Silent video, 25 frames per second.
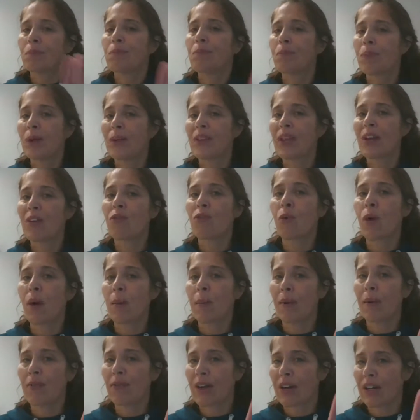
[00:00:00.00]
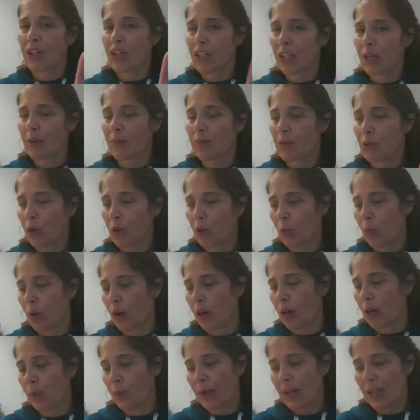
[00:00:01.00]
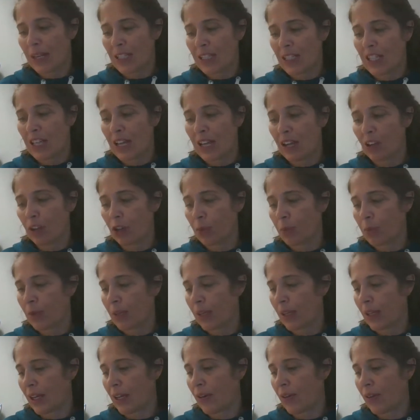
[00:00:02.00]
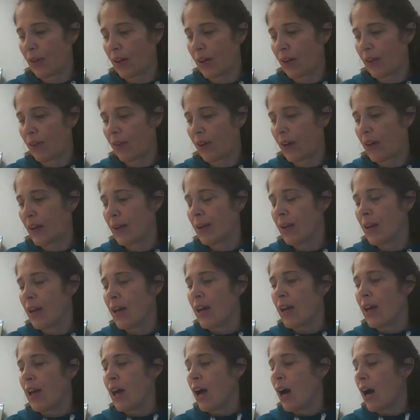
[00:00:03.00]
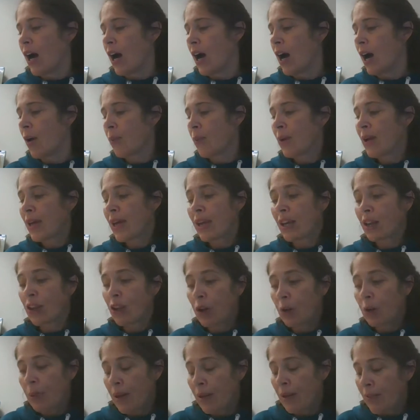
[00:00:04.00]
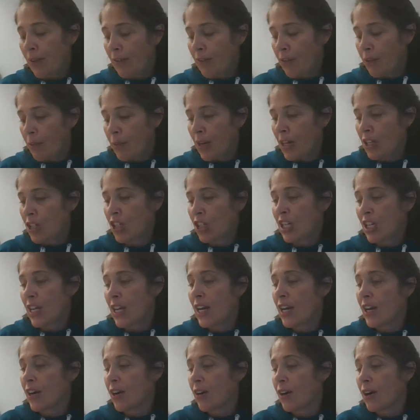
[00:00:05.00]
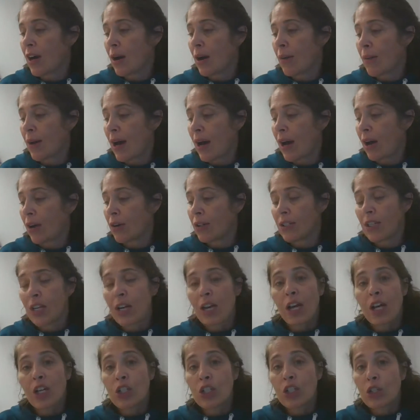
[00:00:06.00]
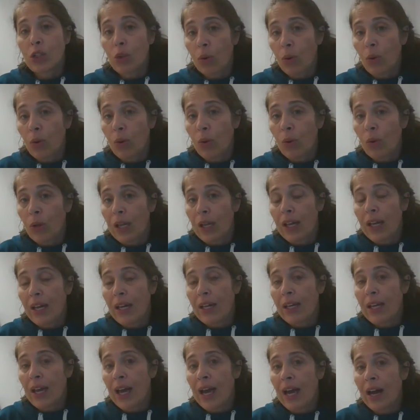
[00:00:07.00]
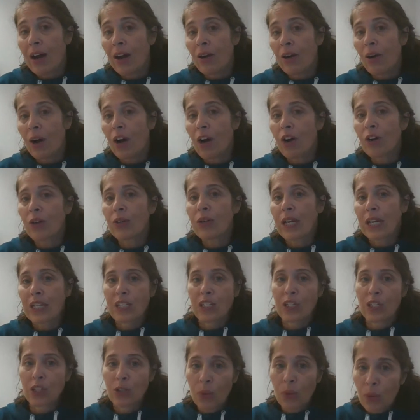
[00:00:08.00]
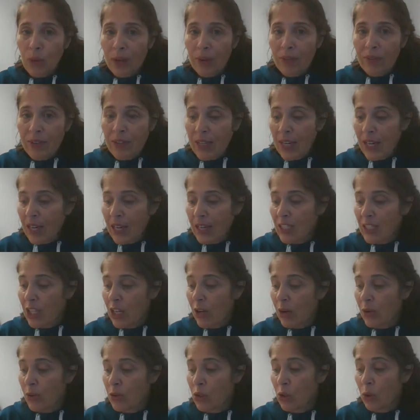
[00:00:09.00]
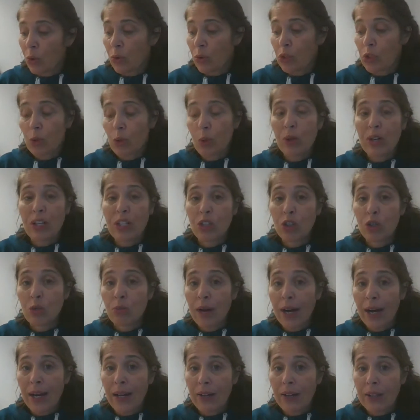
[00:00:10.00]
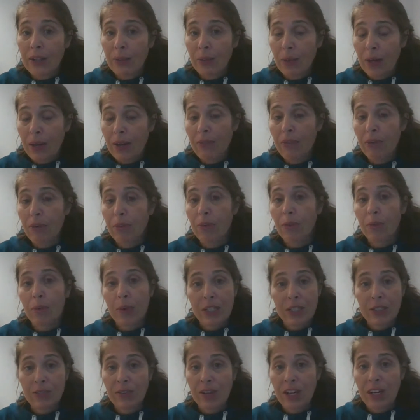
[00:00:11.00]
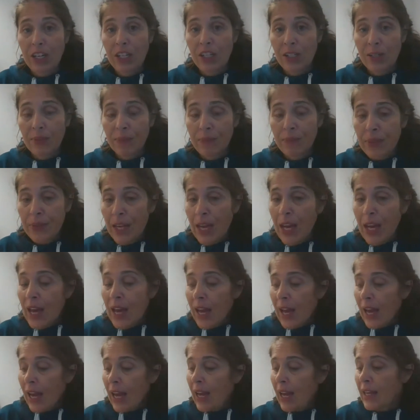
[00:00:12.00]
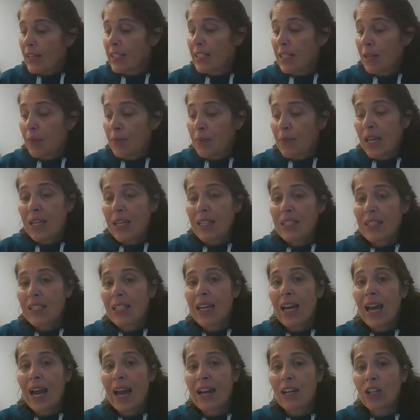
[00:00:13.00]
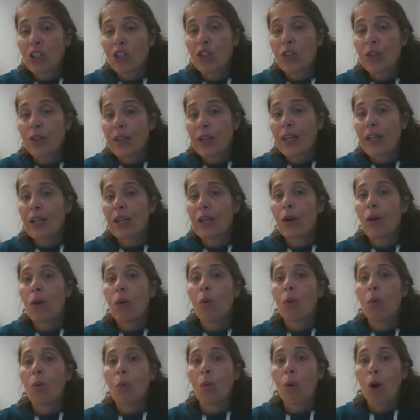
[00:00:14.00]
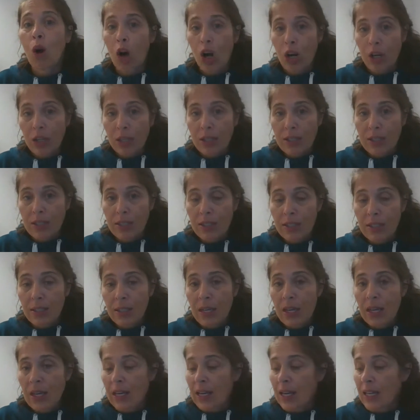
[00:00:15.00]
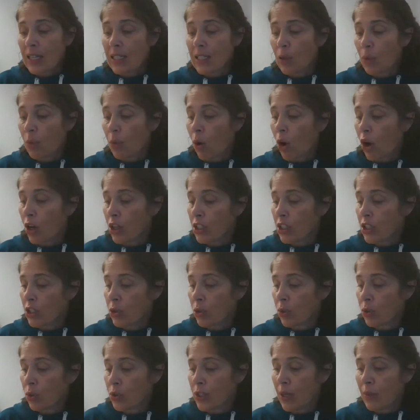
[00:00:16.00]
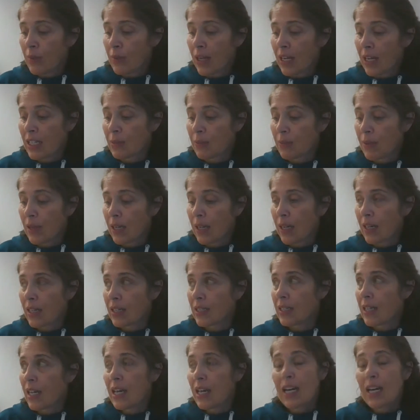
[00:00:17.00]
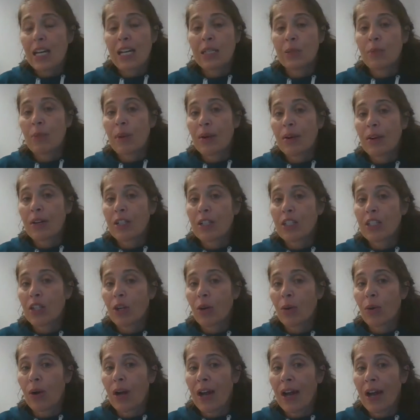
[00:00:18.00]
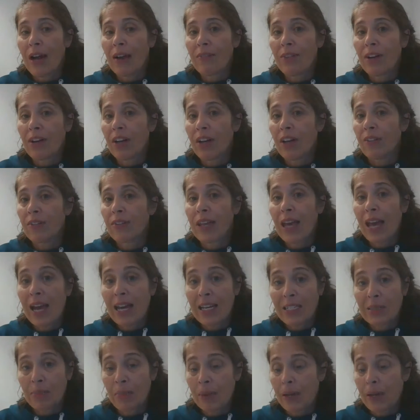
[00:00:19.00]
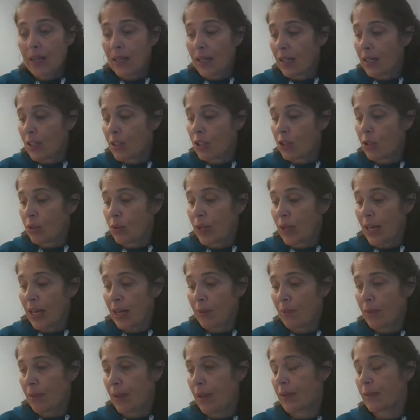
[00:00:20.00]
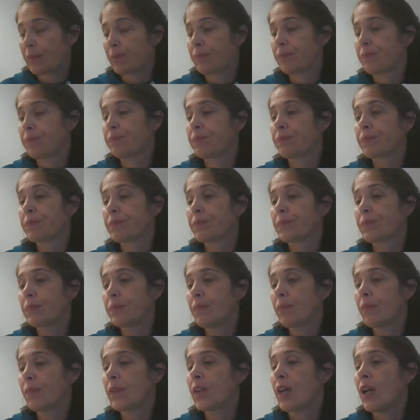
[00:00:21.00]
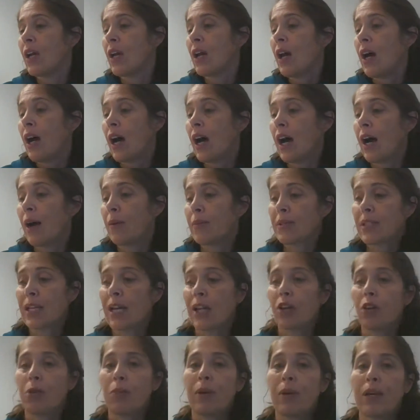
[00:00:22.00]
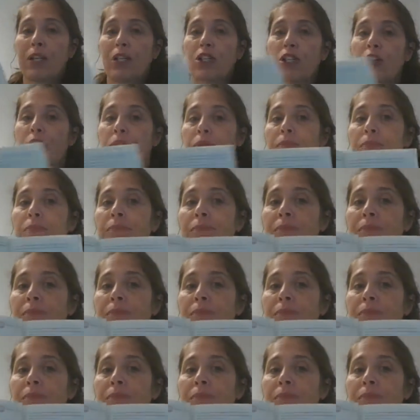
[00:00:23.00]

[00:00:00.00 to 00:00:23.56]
But they form a friendship. Don't worry. We get to that a little bit later on, right? We get a little bit of information here about school and how Arnold gets to school every day. So school is 22 miles away from the reservation. And some days he actually walks. He has to walk to school some days because his parents don't have enough gas money to get him there. He's got a little picture